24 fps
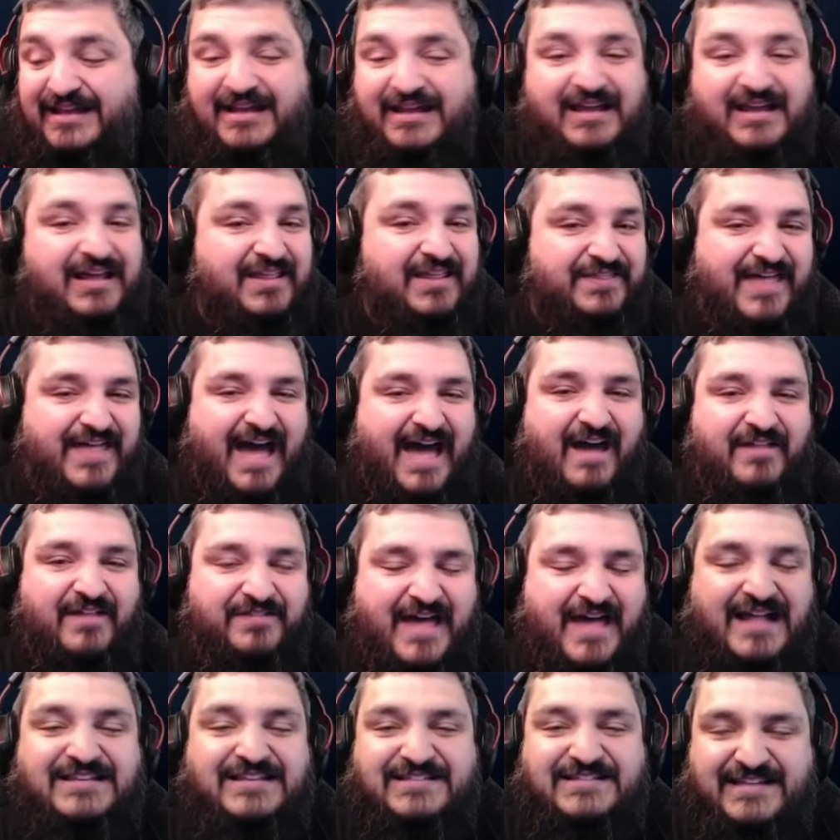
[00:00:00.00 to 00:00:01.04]

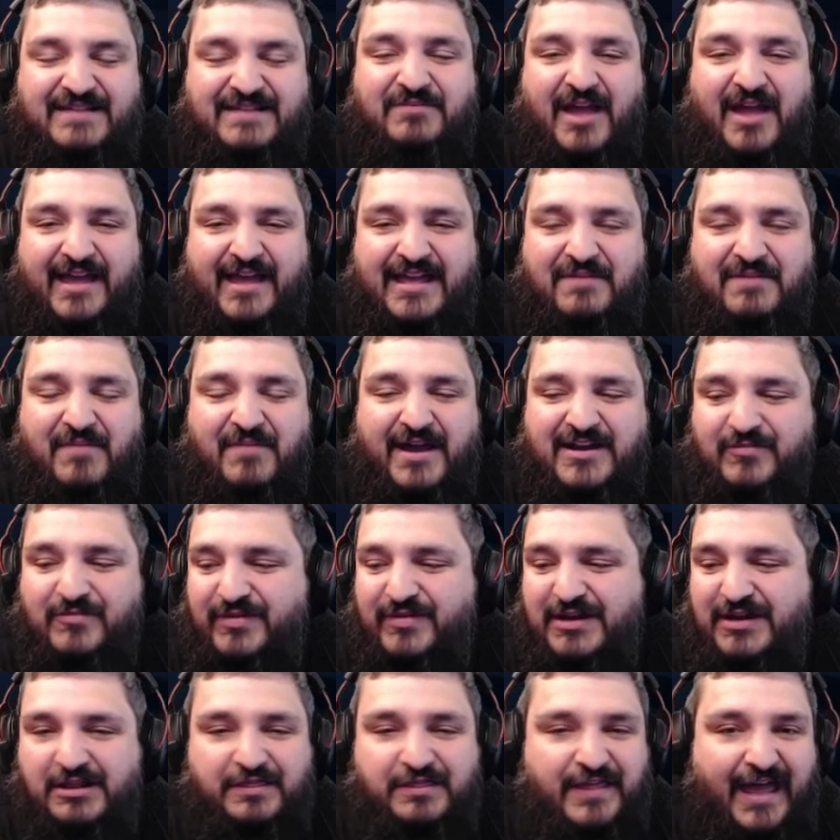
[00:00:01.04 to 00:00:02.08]
That seemed like it might have been
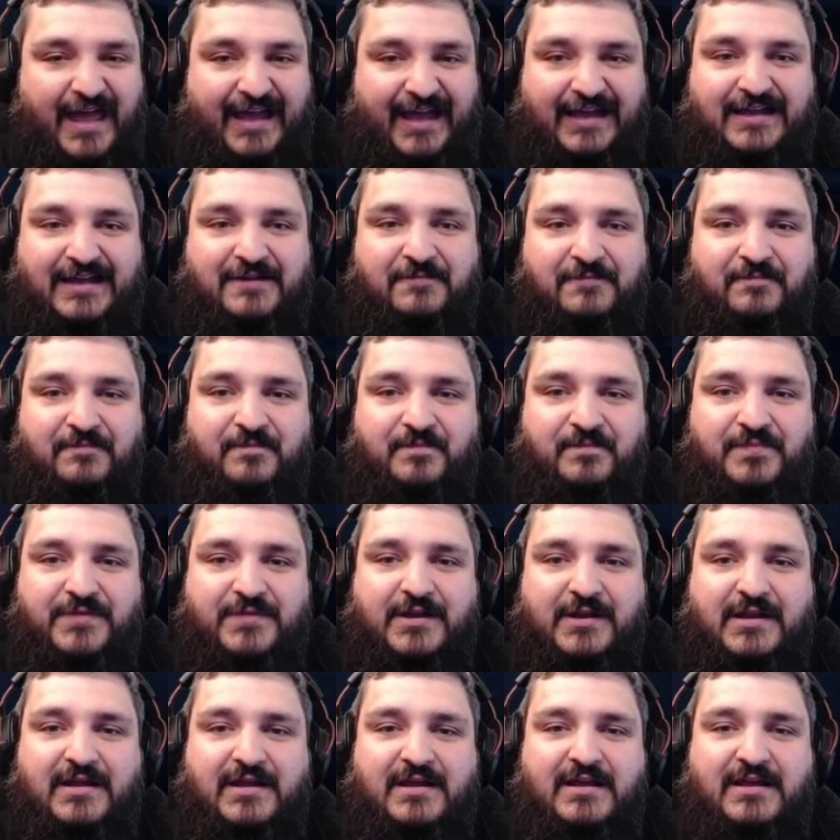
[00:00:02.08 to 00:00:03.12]
a Thay.
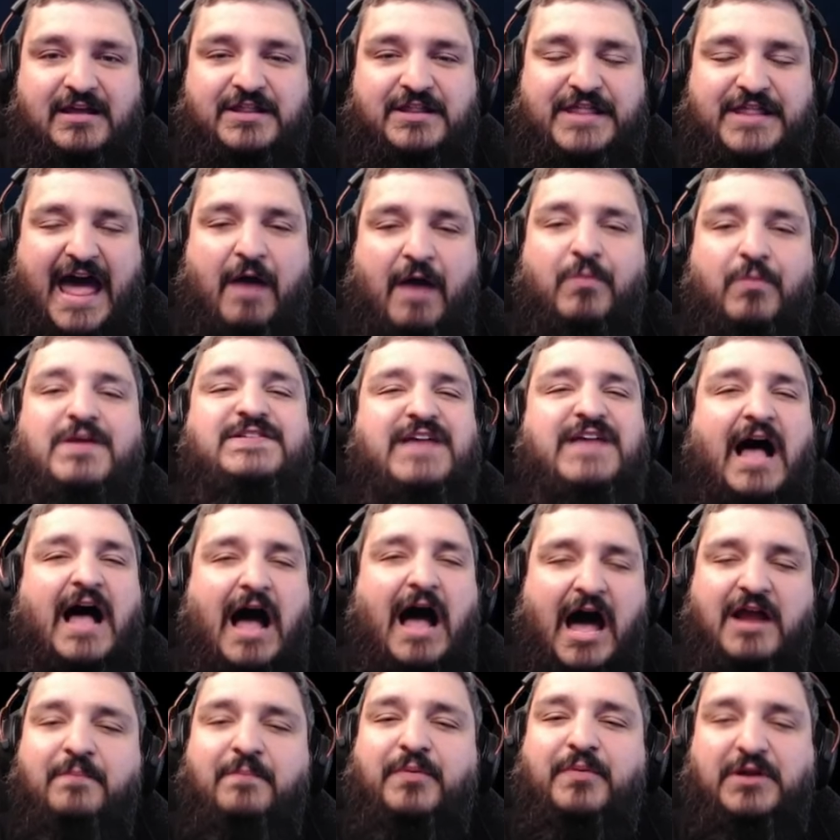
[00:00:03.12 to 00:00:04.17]
That was
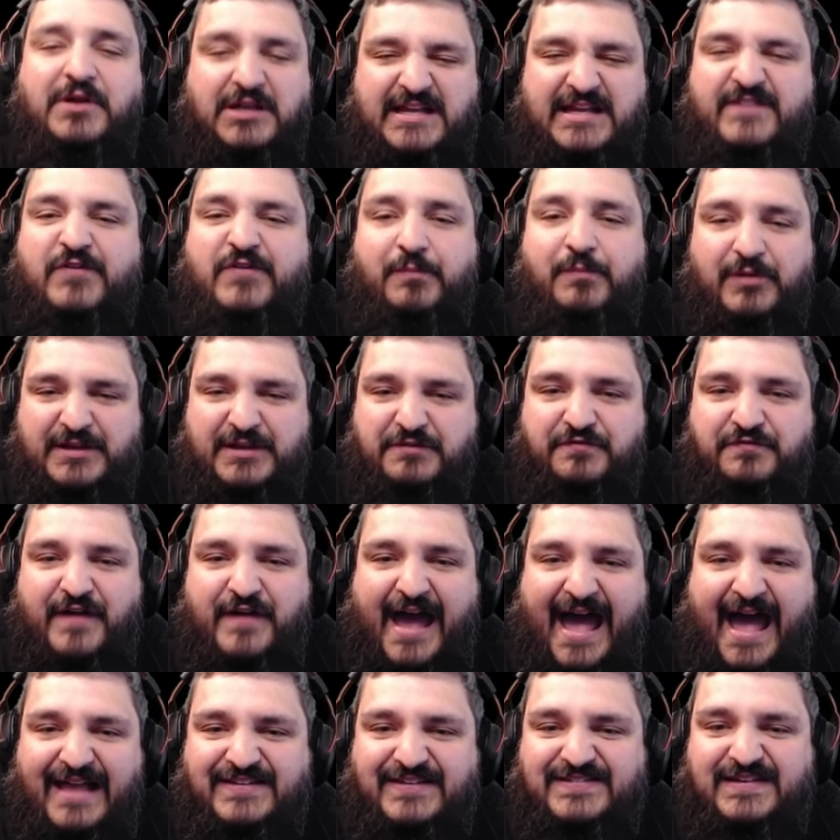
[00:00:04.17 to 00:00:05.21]
unbelievably
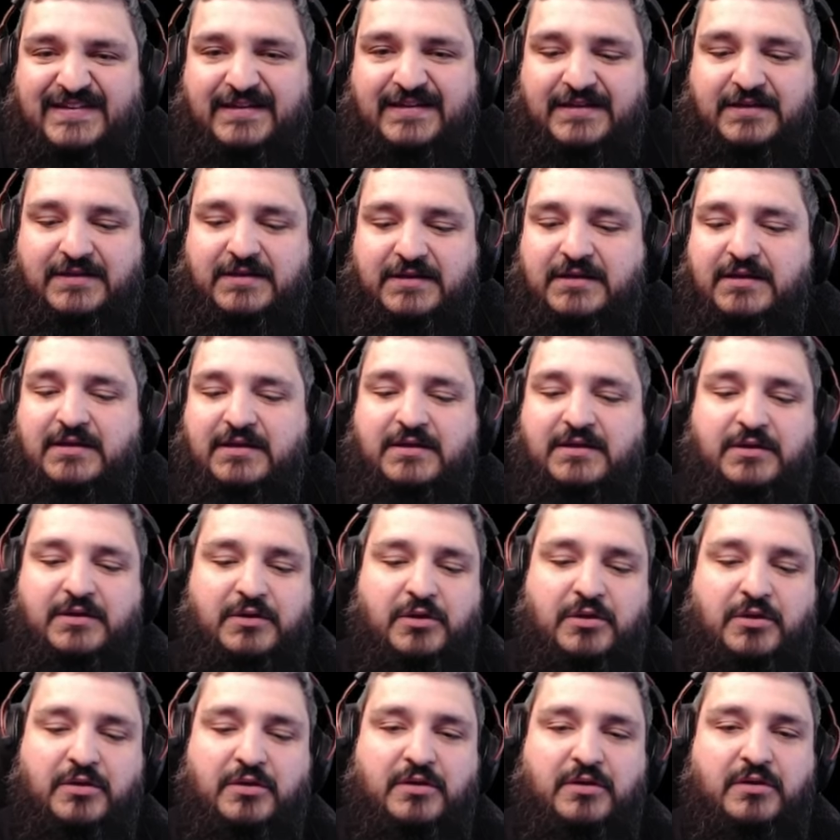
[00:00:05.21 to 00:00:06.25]
fast
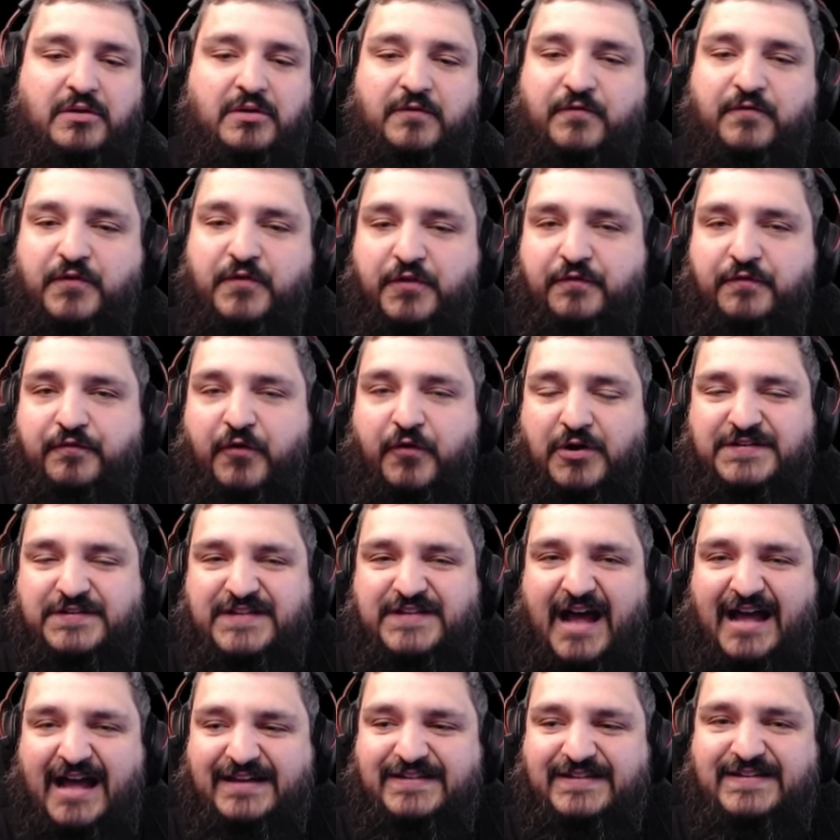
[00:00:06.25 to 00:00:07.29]
for the first
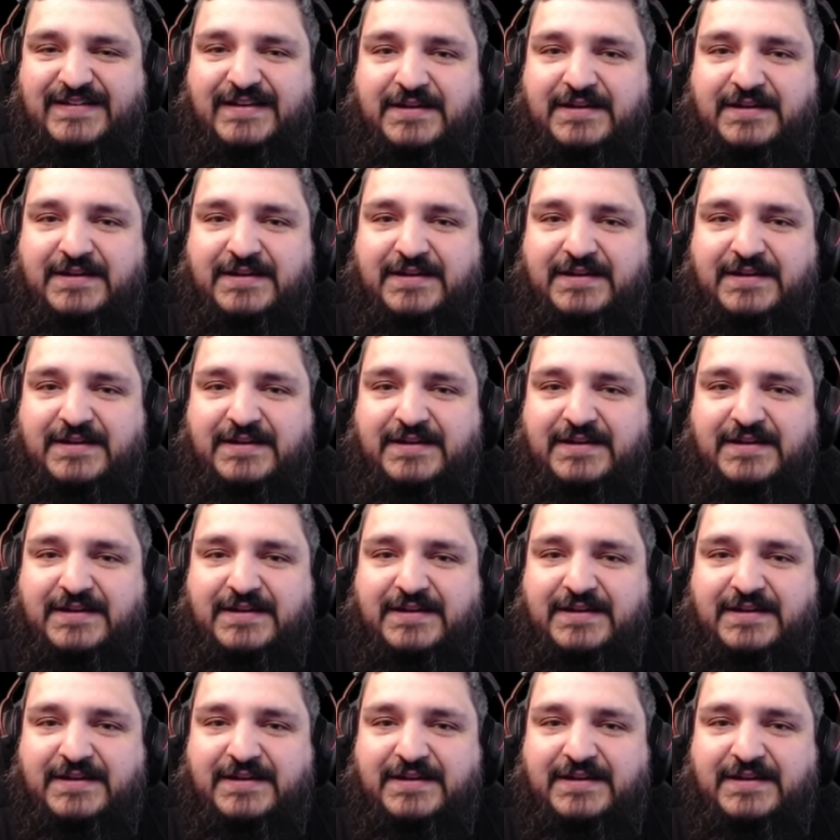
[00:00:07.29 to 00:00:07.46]
hunt.